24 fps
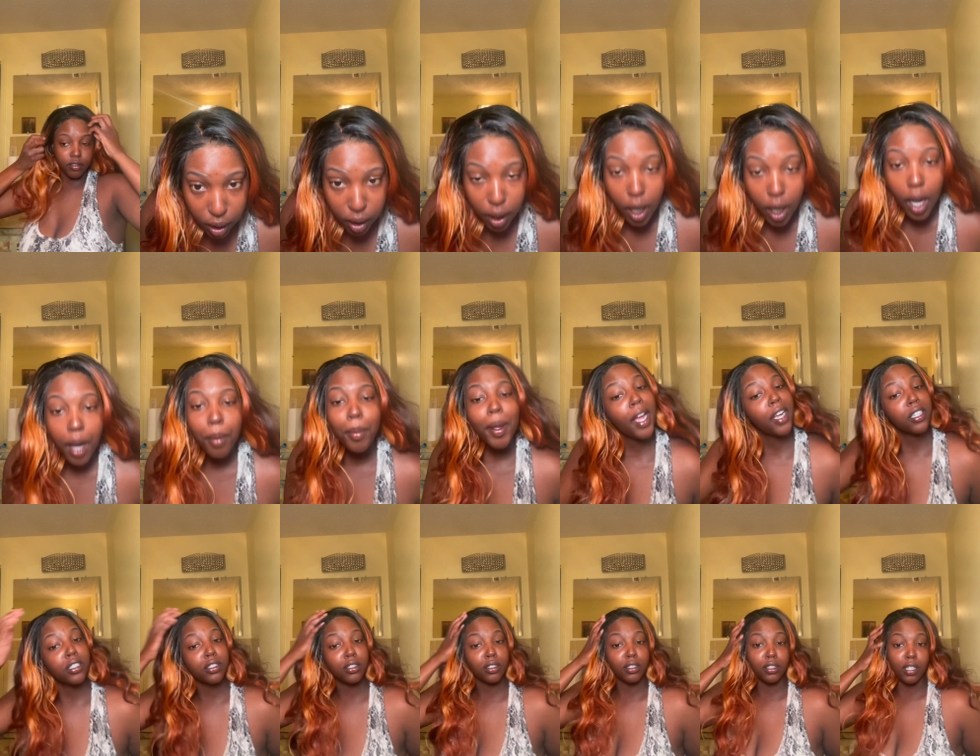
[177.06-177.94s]
I'm
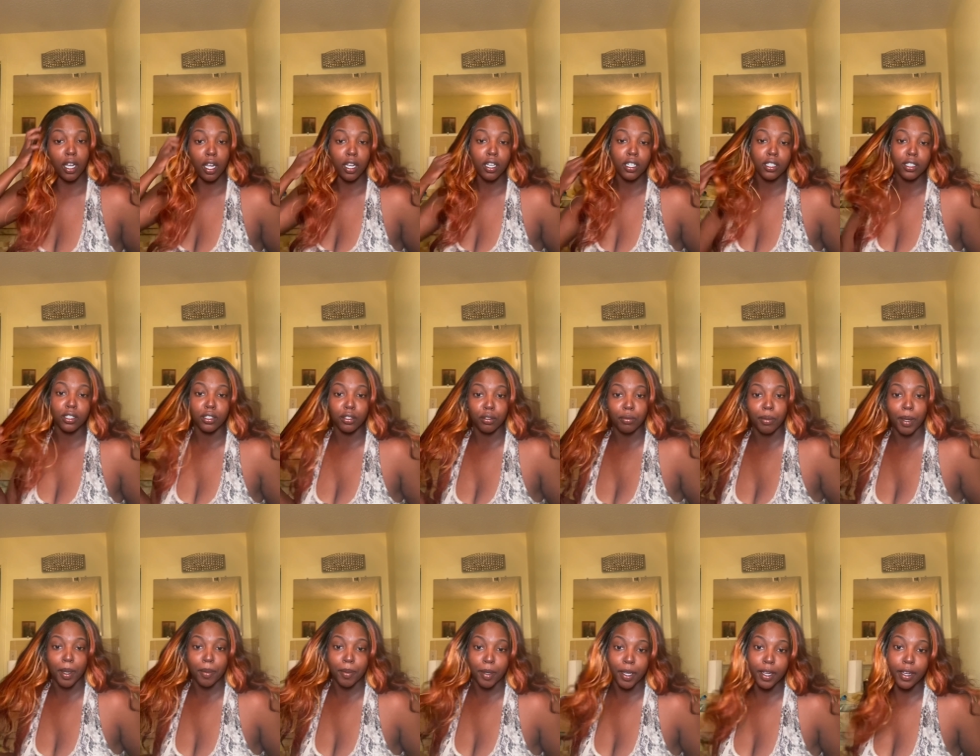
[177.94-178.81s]
actually not gonna do
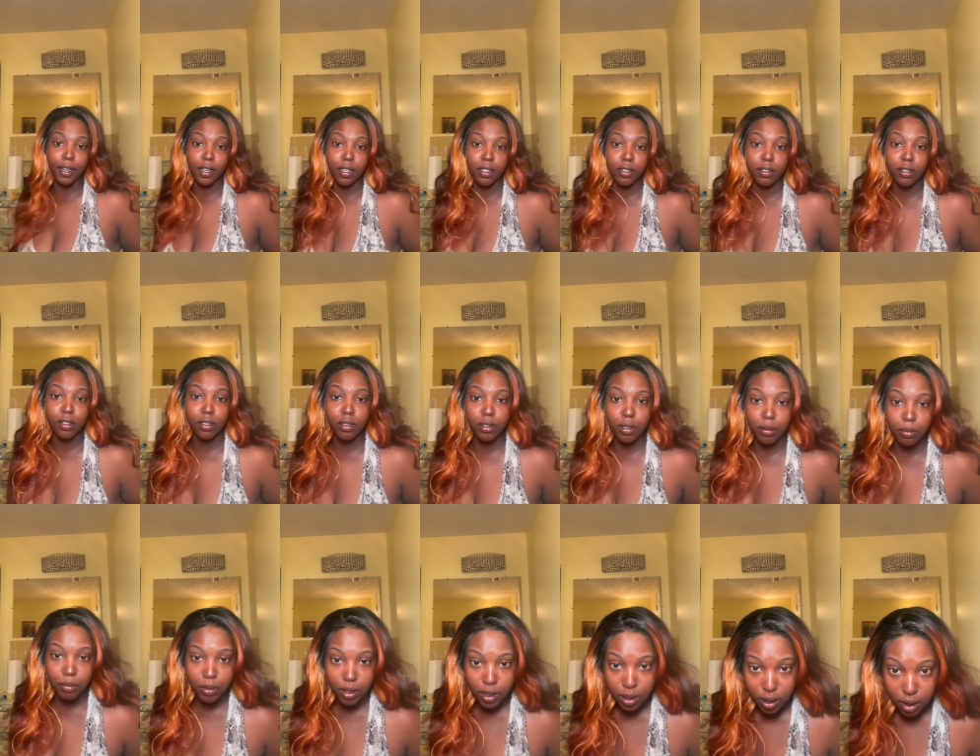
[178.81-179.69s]
baby hairs. I'm
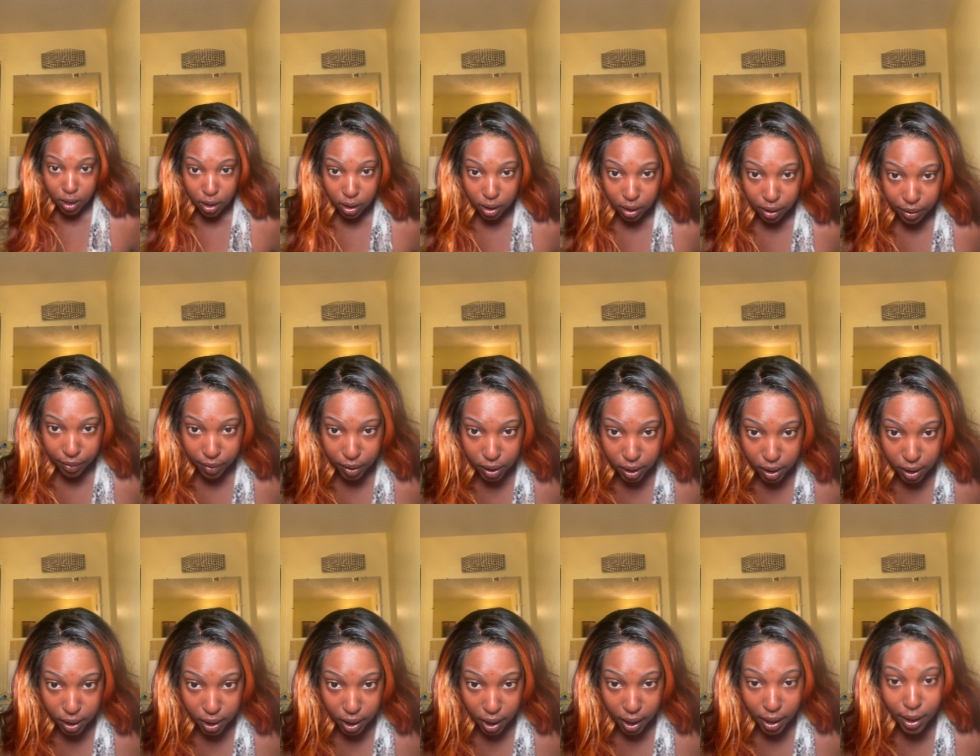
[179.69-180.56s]
just gonna leave it
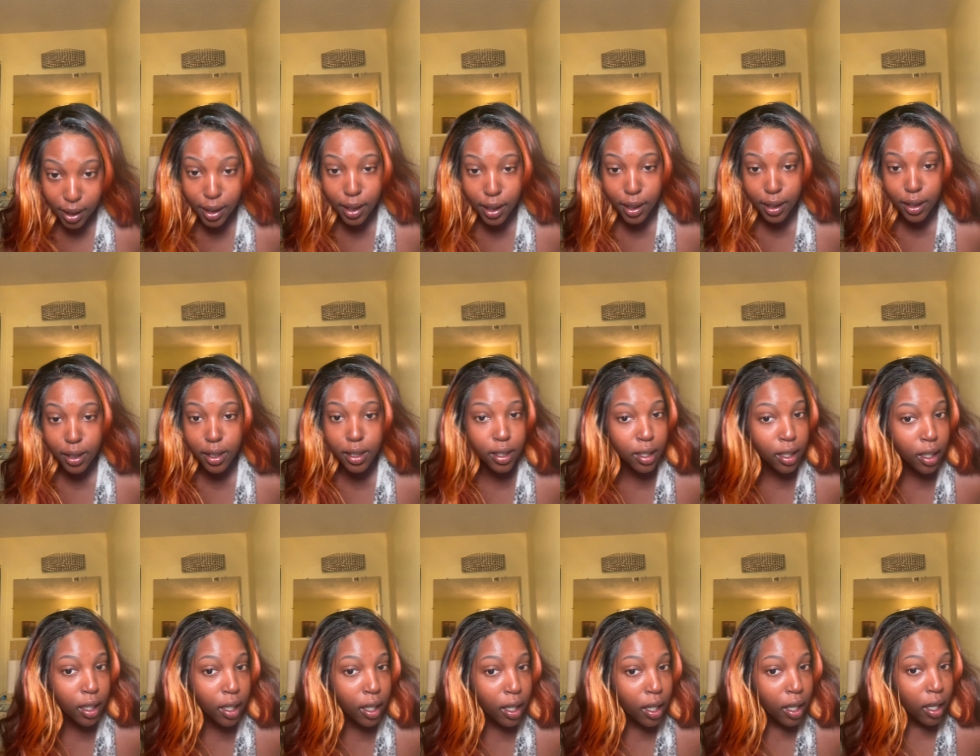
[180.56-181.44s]
just like this.
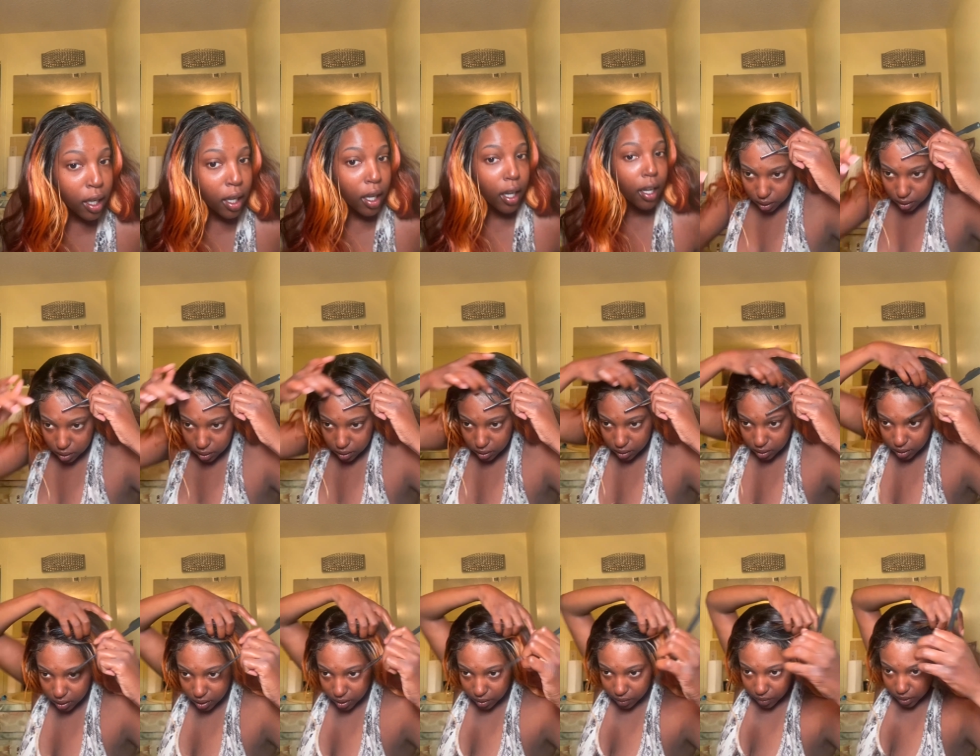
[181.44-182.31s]

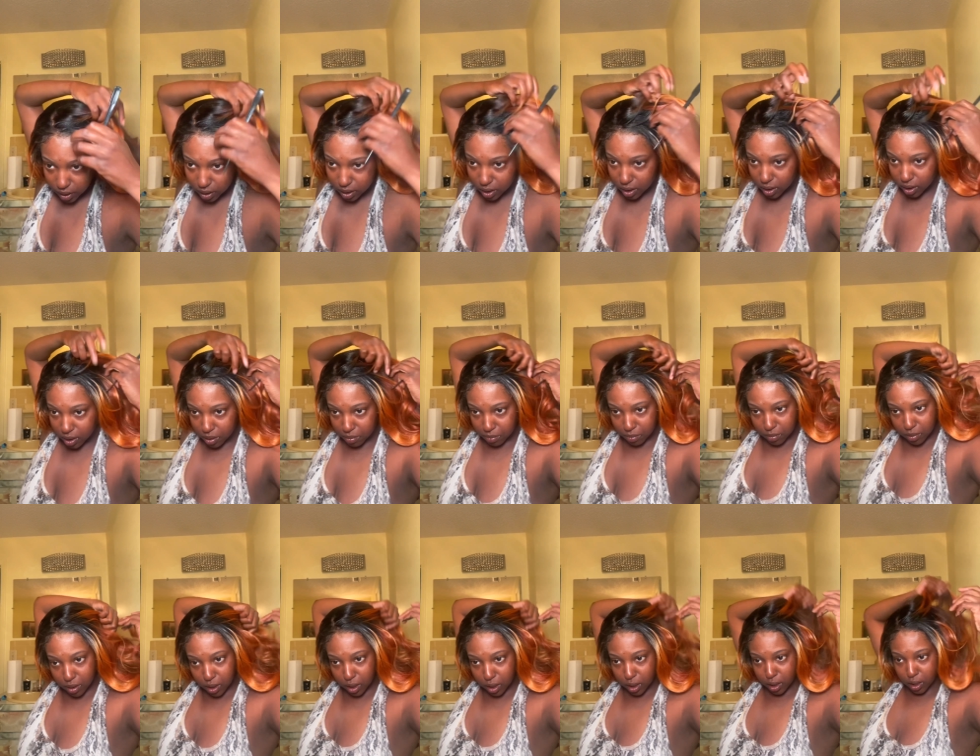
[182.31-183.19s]
Give it some
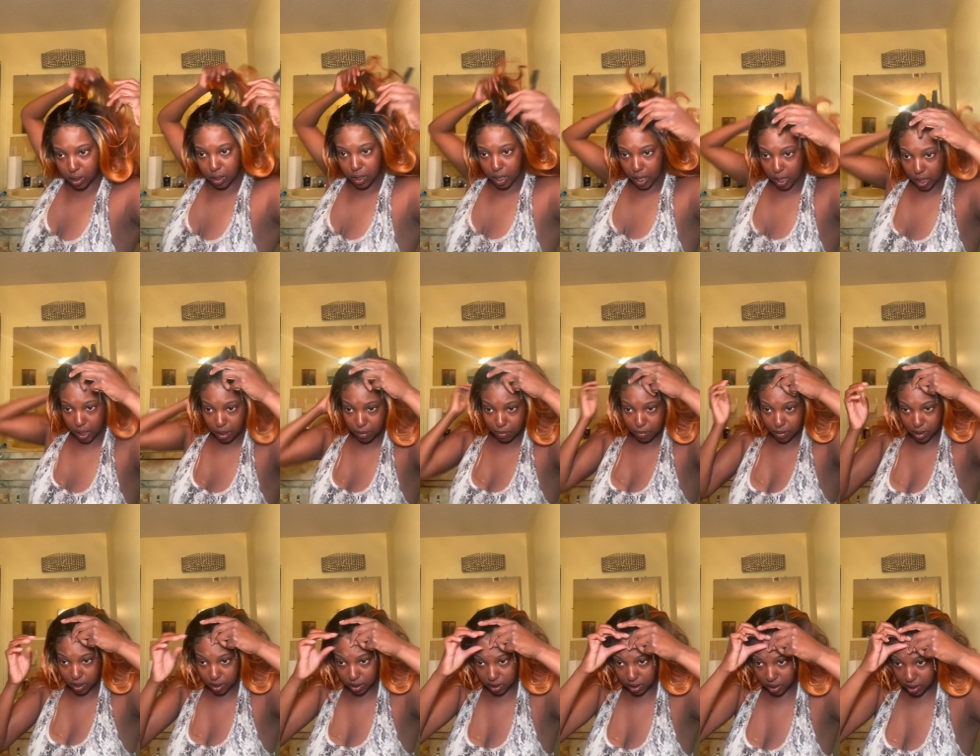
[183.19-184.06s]
shape, because